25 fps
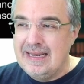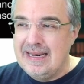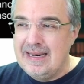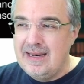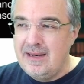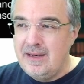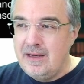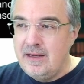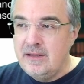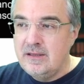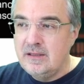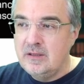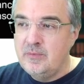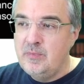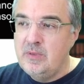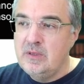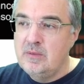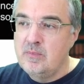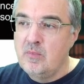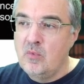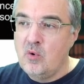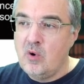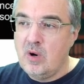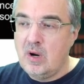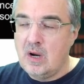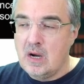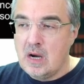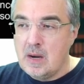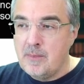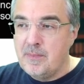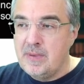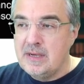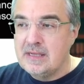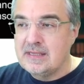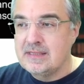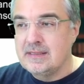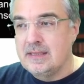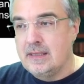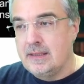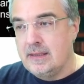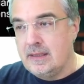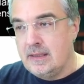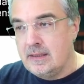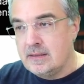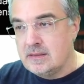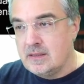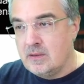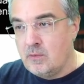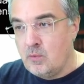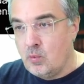little bit more complex than
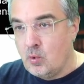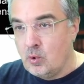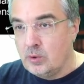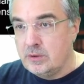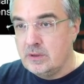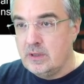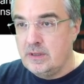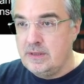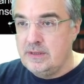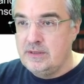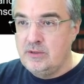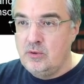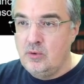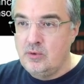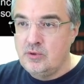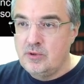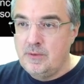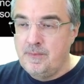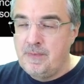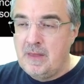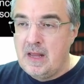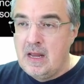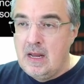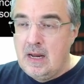in the water research.